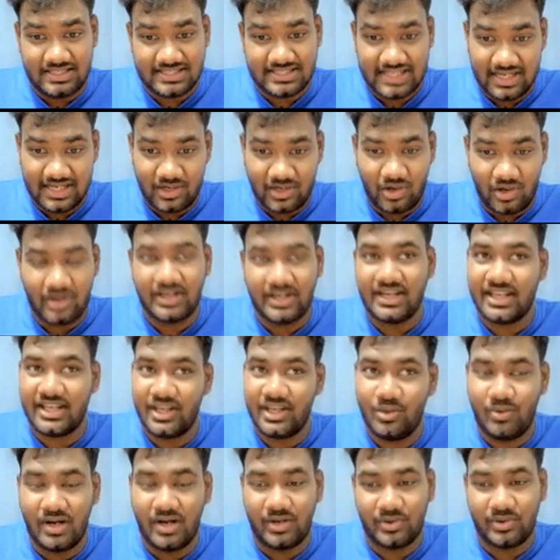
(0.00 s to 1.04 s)
sell quantity
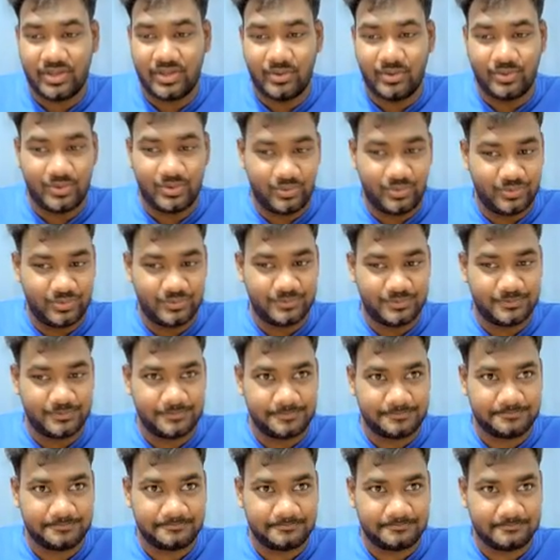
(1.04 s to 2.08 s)
Q1 to Q2.
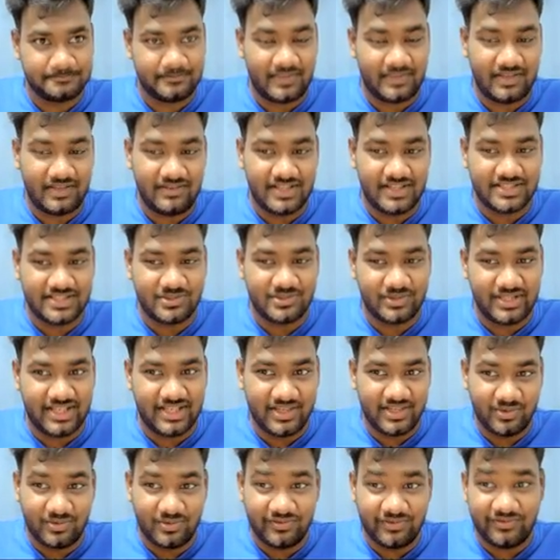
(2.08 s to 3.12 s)
What should
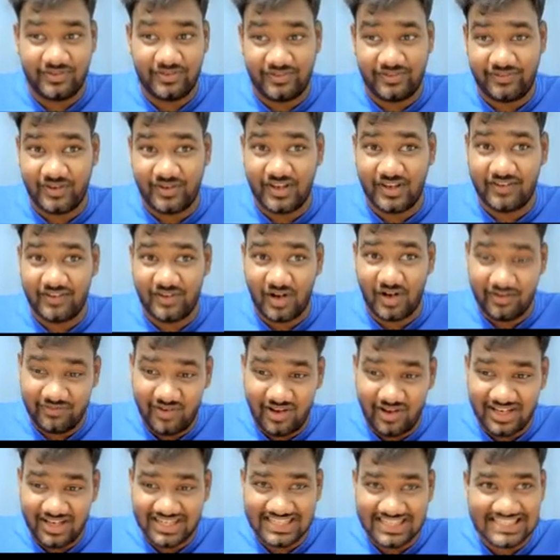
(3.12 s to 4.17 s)
they do? If you have not
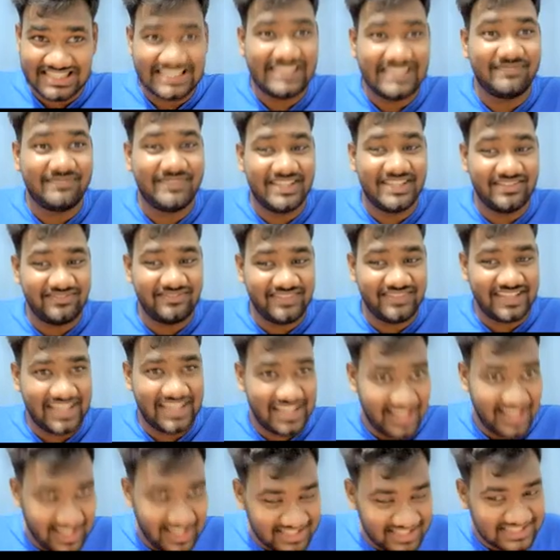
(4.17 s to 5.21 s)
fallen asleep, give
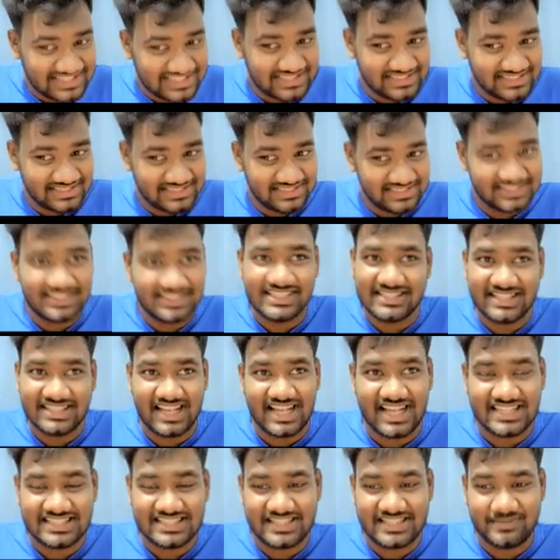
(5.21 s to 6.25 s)
me an answer. This is the
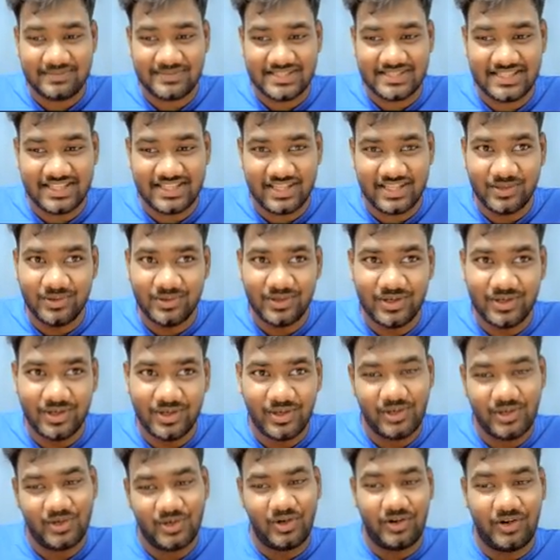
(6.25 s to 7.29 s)
last MCQ
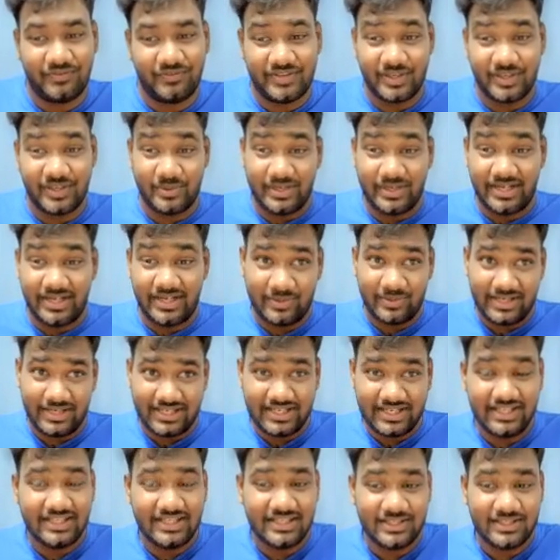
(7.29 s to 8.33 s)
of the
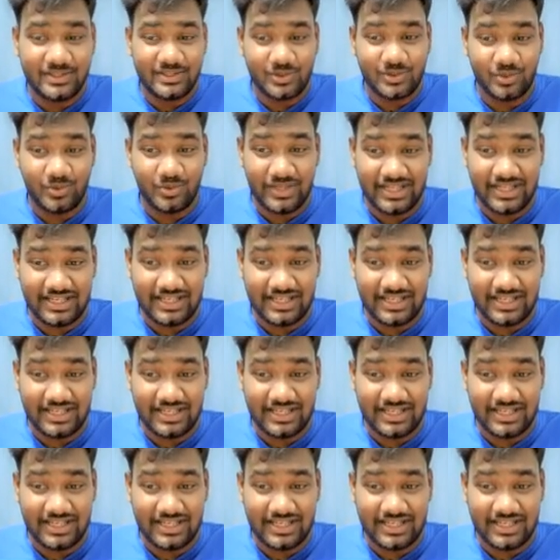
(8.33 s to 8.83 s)
2022